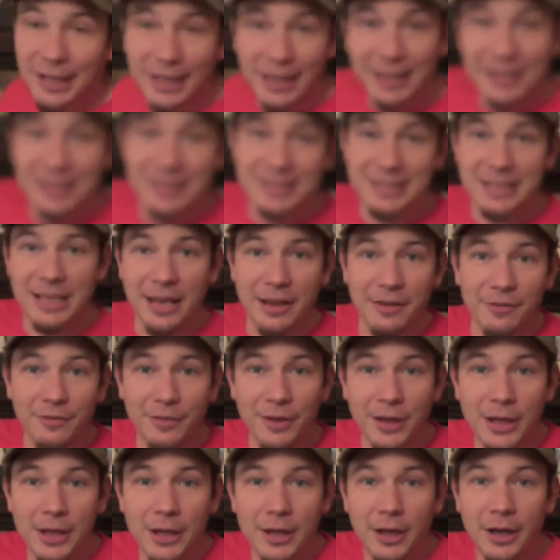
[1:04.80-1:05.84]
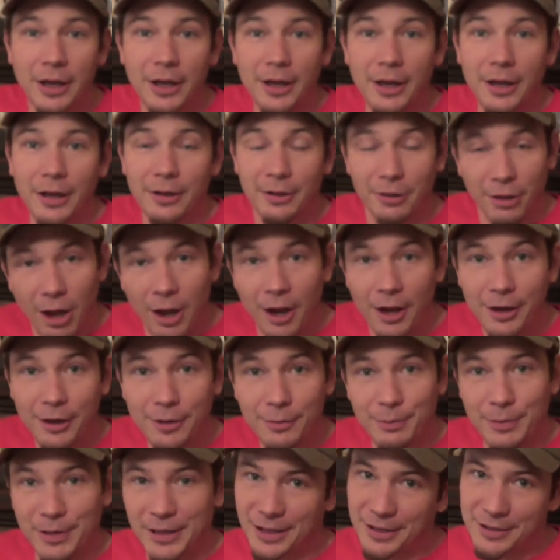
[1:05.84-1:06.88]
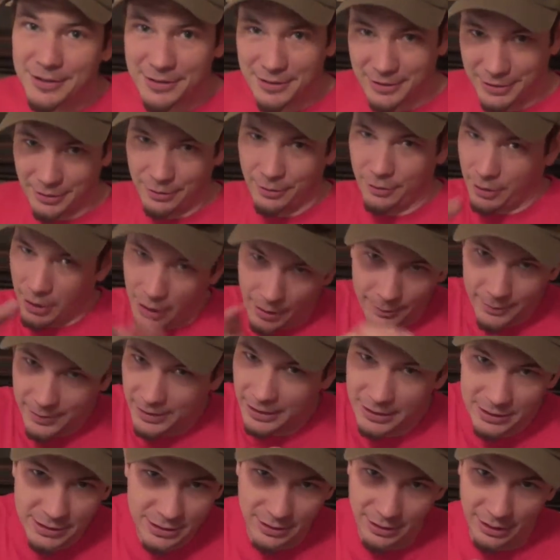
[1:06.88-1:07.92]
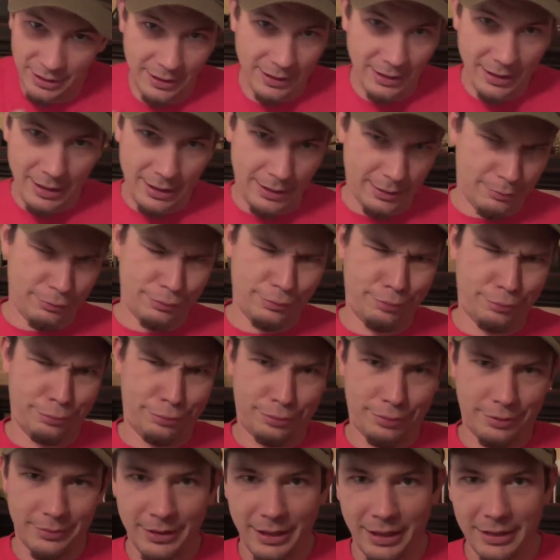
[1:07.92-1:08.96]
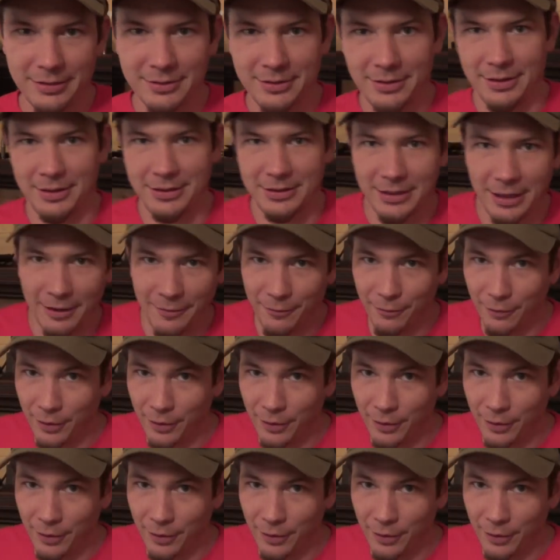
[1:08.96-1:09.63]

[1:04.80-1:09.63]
gun safe uh, lock because, you know, a combination at night, that's going to take